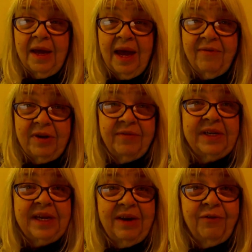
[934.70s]
I have enough
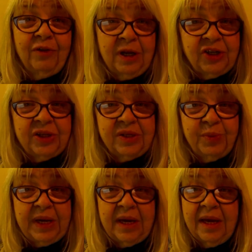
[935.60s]
to take it for lunch this
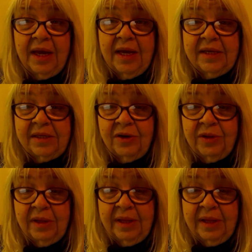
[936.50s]
week so